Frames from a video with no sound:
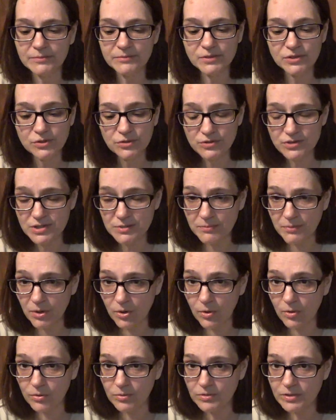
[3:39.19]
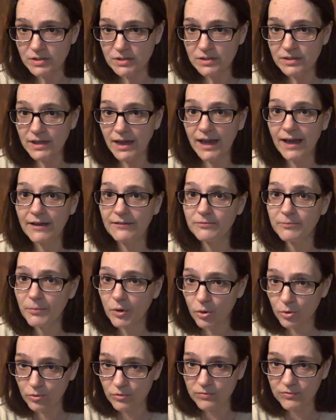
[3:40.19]
due to mold, have
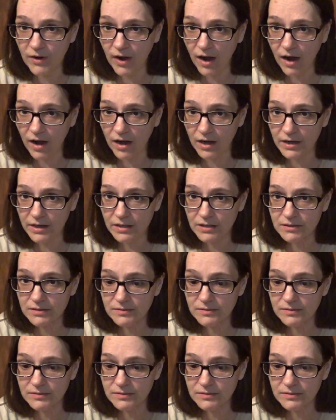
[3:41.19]
mold fog,